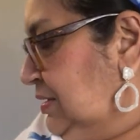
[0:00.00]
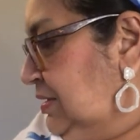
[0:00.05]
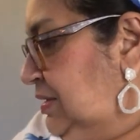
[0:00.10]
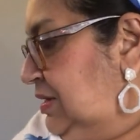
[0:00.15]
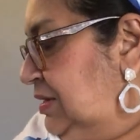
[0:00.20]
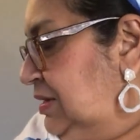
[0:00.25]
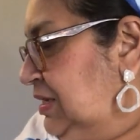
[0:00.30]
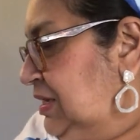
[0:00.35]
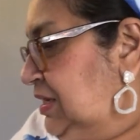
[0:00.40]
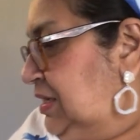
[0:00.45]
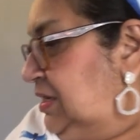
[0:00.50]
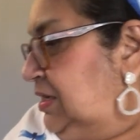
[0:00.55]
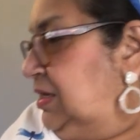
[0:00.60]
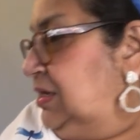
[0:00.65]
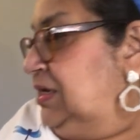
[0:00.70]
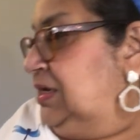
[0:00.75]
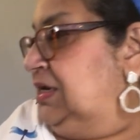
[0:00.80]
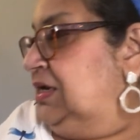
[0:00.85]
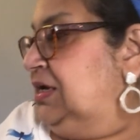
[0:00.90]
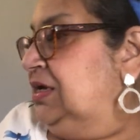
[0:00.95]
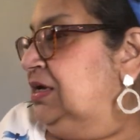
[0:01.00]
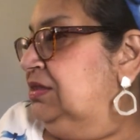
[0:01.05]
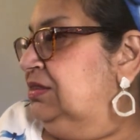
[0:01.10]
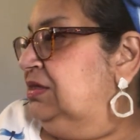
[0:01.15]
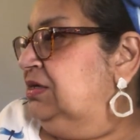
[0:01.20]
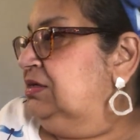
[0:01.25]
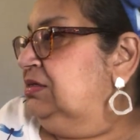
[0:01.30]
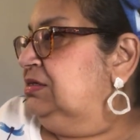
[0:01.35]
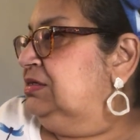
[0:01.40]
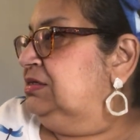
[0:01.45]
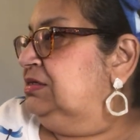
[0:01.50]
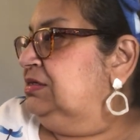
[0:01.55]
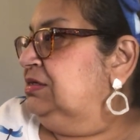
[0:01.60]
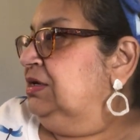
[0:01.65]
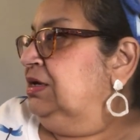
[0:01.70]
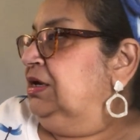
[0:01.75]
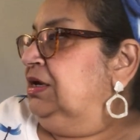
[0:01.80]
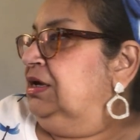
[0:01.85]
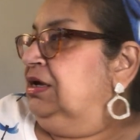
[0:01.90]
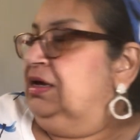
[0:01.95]
And then I got this,
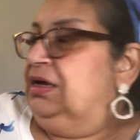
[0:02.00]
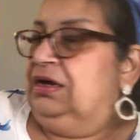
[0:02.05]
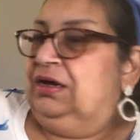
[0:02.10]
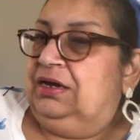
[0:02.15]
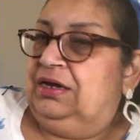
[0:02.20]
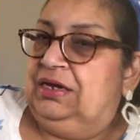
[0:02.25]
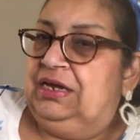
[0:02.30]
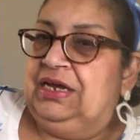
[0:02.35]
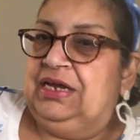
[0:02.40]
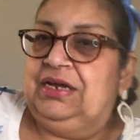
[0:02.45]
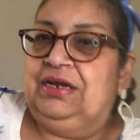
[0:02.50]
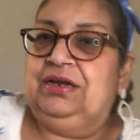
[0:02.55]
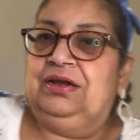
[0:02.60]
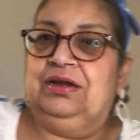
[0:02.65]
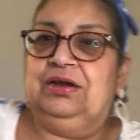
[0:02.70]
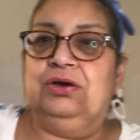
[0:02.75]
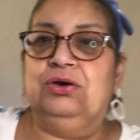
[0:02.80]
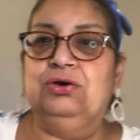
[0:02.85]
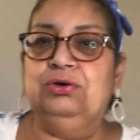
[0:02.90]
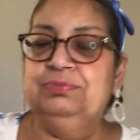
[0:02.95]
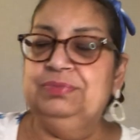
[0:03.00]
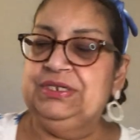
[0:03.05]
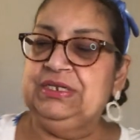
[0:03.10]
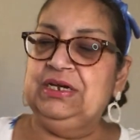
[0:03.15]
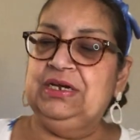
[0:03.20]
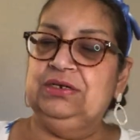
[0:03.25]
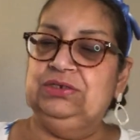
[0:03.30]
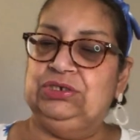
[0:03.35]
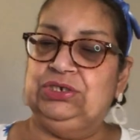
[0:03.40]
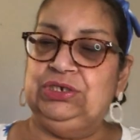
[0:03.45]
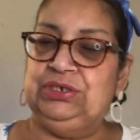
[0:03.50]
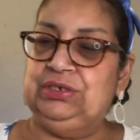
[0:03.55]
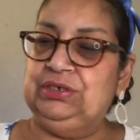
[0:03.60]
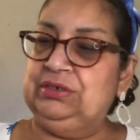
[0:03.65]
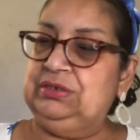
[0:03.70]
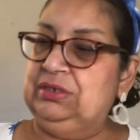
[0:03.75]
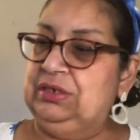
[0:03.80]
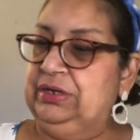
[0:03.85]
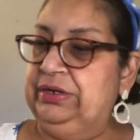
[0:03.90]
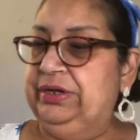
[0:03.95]
again, in the home
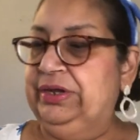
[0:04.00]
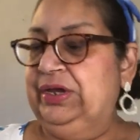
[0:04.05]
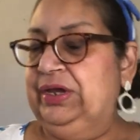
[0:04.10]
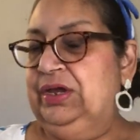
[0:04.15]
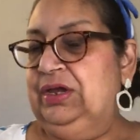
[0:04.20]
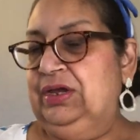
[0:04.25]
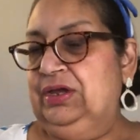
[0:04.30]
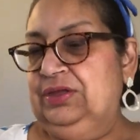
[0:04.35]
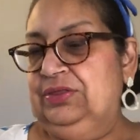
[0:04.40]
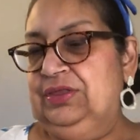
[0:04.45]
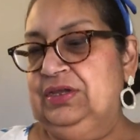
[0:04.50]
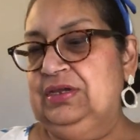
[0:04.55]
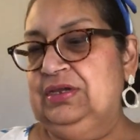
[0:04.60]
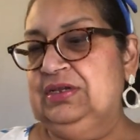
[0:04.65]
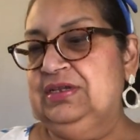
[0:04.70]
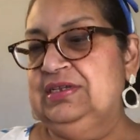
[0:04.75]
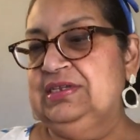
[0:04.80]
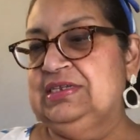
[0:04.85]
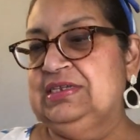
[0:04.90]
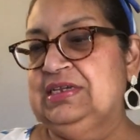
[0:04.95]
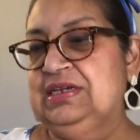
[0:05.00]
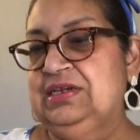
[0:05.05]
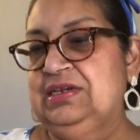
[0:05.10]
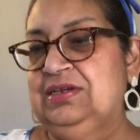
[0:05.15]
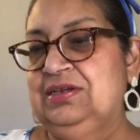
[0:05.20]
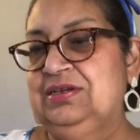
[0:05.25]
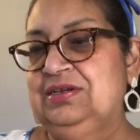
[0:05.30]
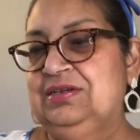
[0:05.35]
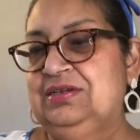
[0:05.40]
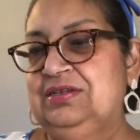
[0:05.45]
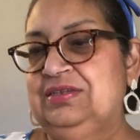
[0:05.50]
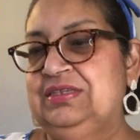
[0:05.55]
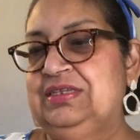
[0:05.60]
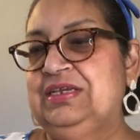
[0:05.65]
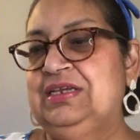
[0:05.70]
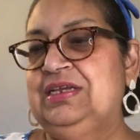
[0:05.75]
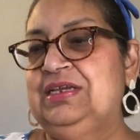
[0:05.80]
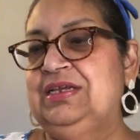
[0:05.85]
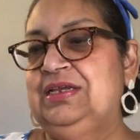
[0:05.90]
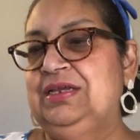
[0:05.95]
section. This is
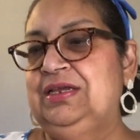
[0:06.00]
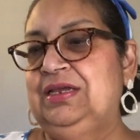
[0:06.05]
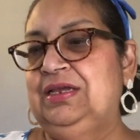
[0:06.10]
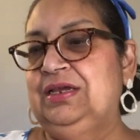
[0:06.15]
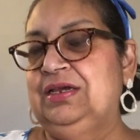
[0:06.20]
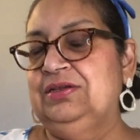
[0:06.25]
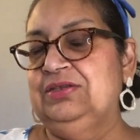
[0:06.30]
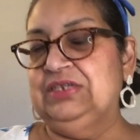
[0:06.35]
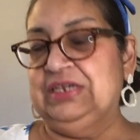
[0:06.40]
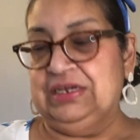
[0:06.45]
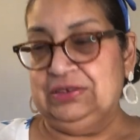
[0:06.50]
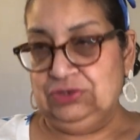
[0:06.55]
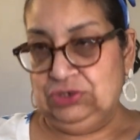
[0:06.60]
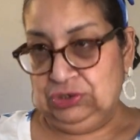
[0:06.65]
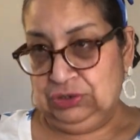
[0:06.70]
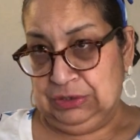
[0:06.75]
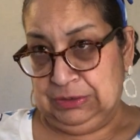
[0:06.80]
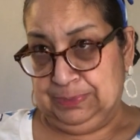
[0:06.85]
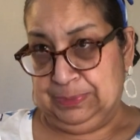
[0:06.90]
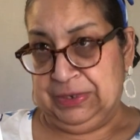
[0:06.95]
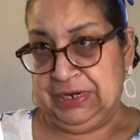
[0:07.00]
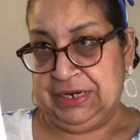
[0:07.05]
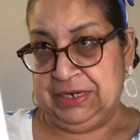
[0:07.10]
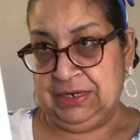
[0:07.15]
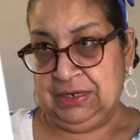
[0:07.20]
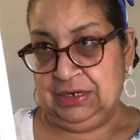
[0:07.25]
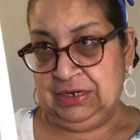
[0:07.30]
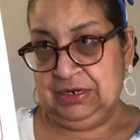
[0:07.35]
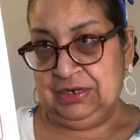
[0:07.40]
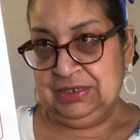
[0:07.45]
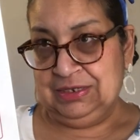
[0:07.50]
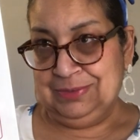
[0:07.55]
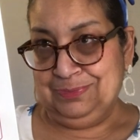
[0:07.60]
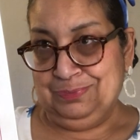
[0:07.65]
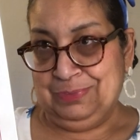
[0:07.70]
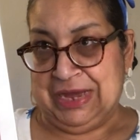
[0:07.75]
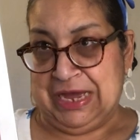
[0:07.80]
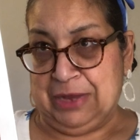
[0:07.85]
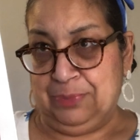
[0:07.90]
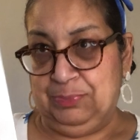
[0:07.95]
the Essentials brand, and it's a
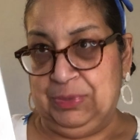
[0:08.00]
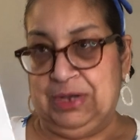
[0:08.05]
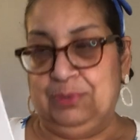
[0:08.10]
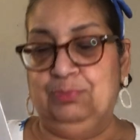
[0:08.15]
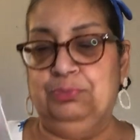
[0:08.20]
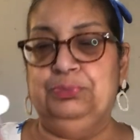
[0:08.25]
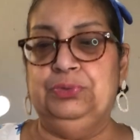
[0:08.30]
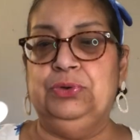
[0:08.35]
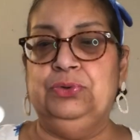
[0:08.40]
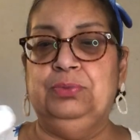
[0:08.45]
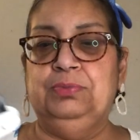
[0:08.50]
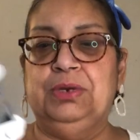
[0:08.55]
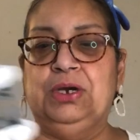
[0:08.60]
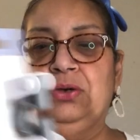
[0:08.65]
mop and broom